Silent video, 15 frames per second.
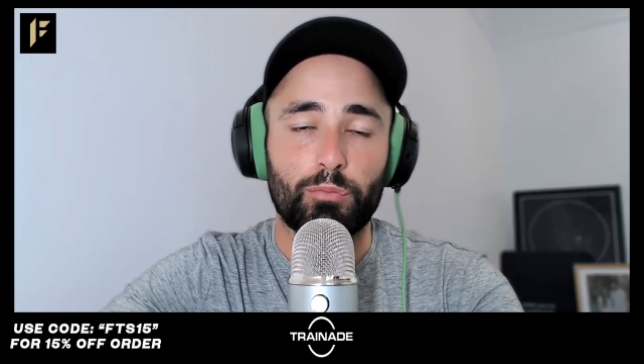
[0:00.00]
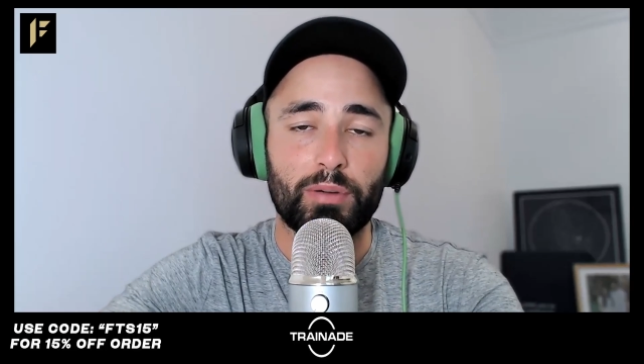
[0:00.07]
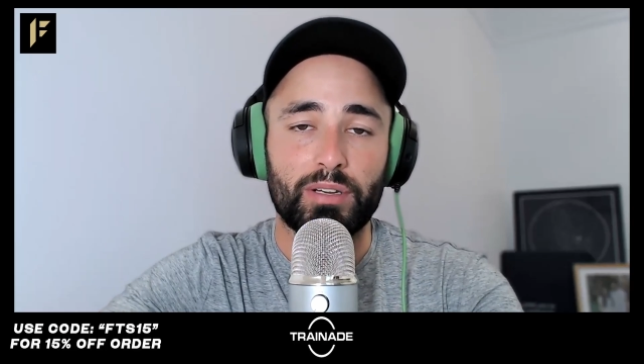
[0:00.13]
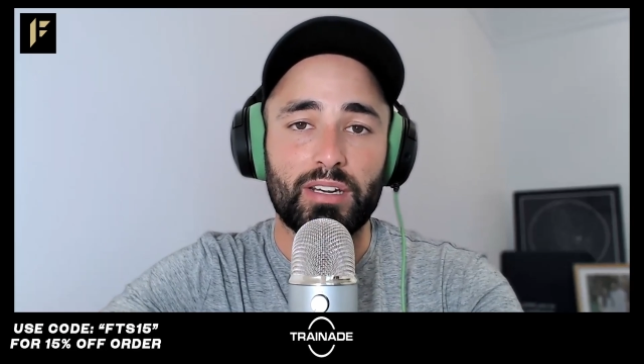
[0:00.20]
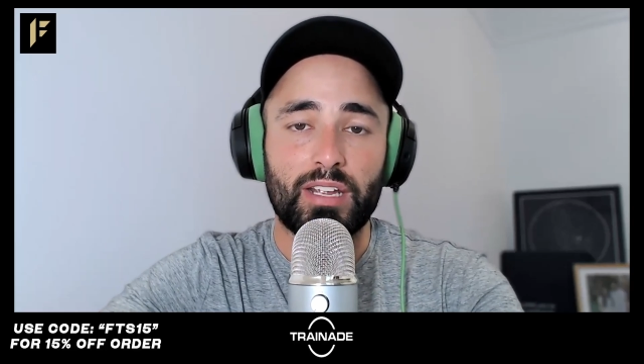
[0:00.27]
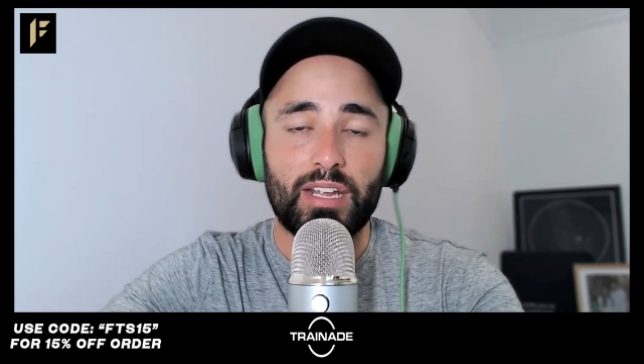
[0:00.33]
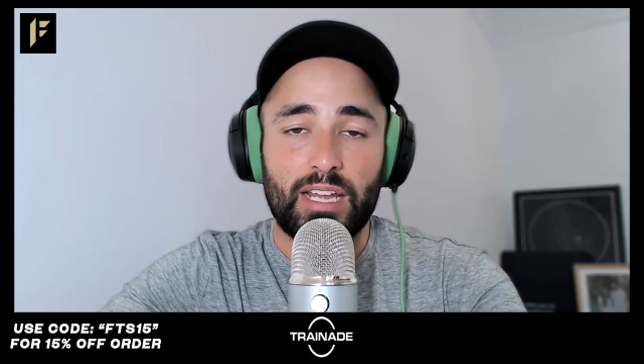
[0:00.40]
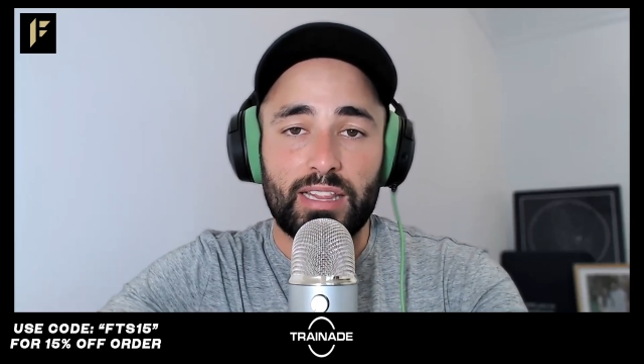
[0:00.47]

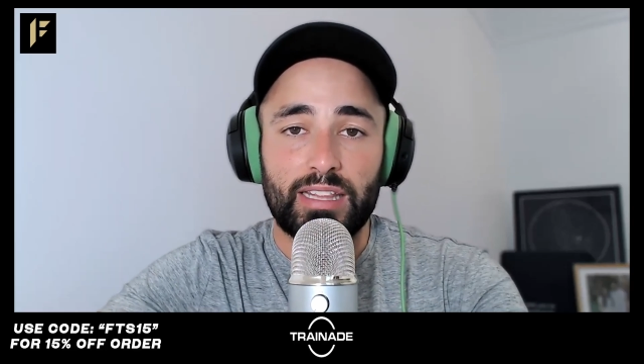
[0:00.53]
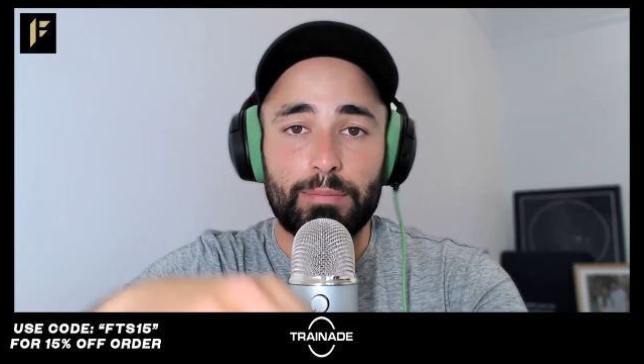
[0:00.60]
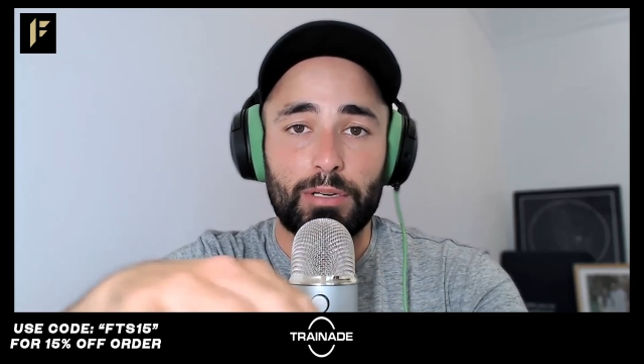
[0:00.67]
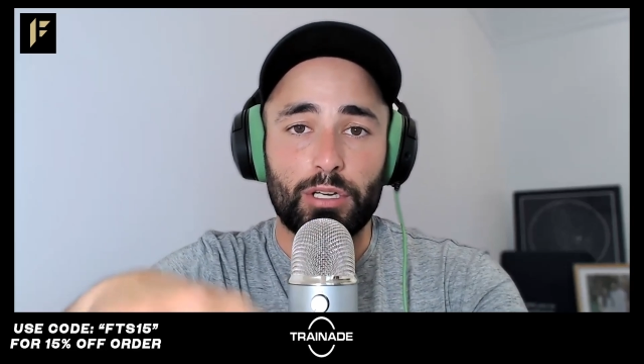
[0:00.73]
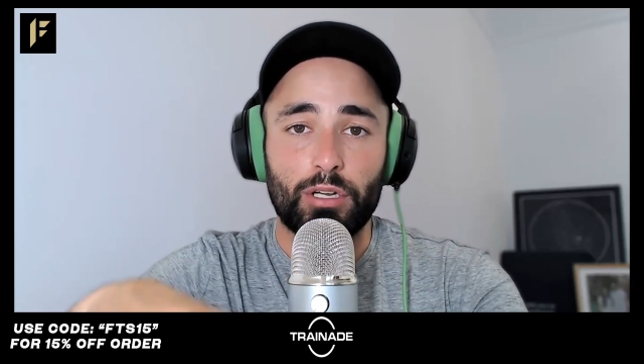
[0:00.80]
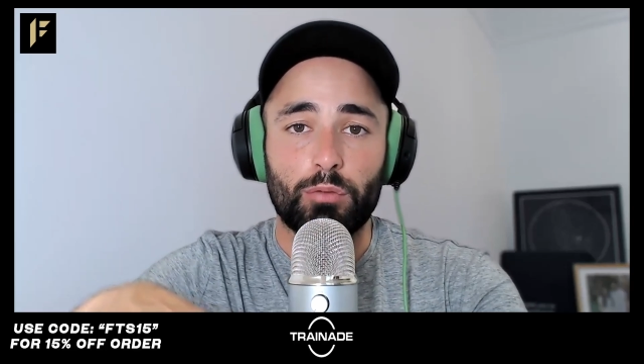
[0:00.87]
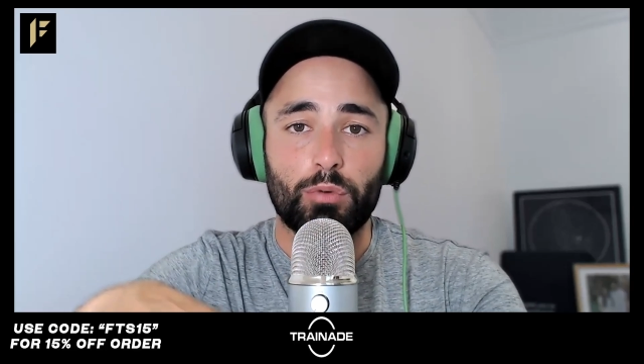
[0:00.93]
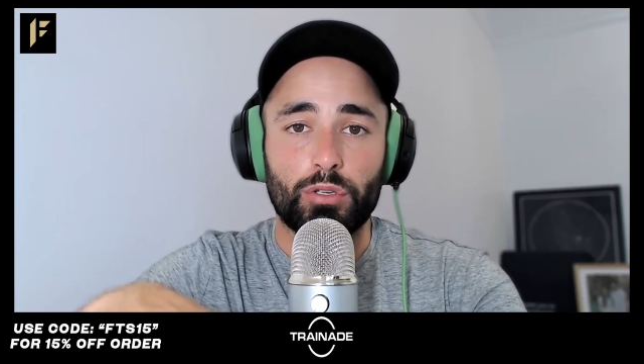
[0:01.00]
But let me
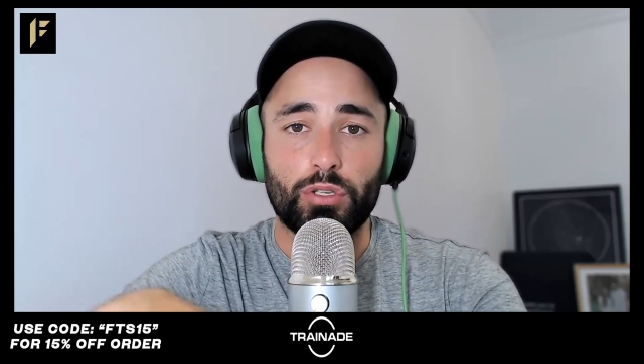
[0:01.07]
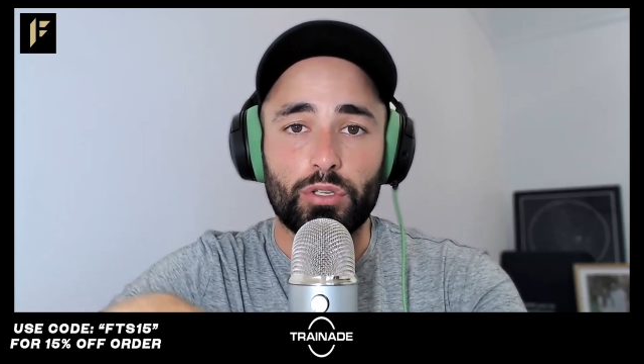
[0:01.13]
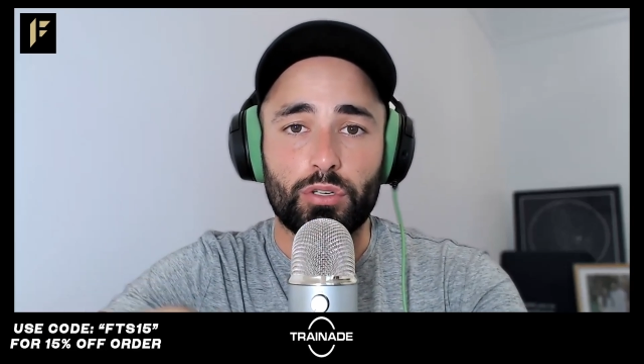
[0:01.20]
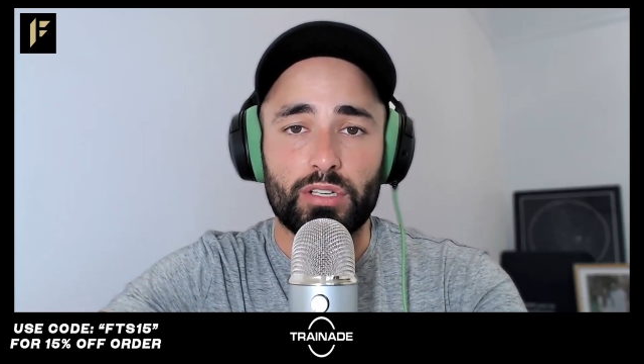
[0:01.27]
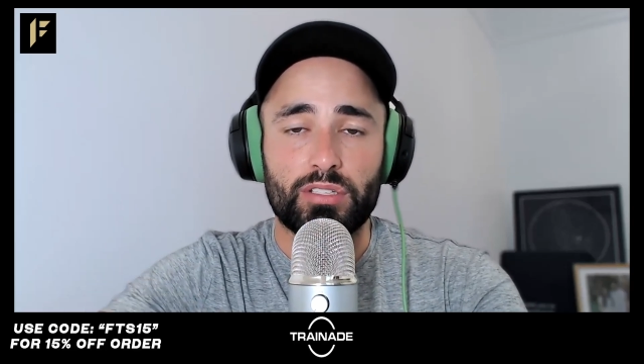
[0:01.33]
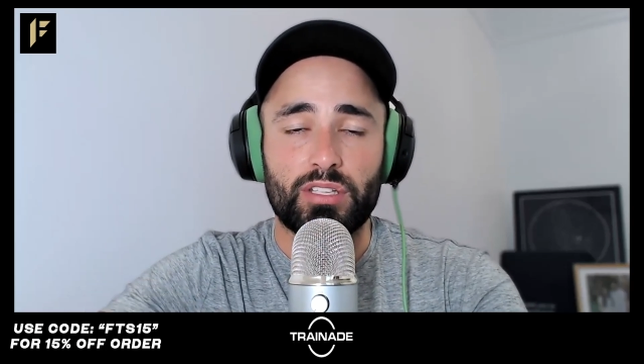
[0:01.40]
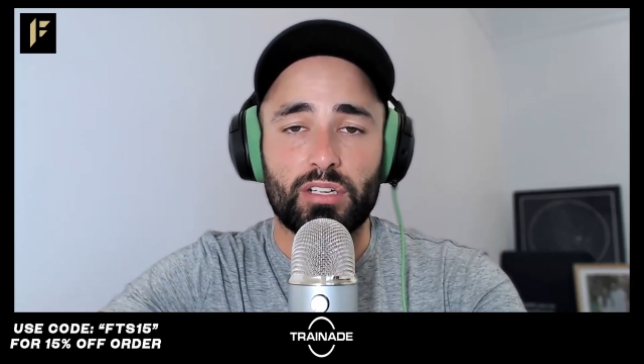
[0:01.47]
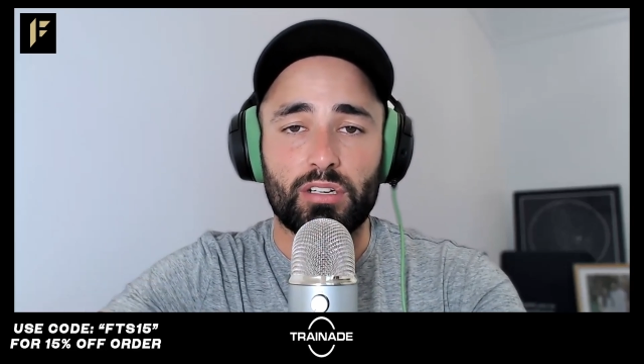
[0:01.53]
know what you
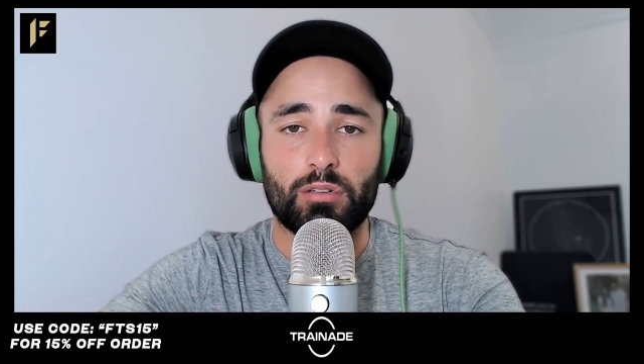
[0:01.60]
guys think.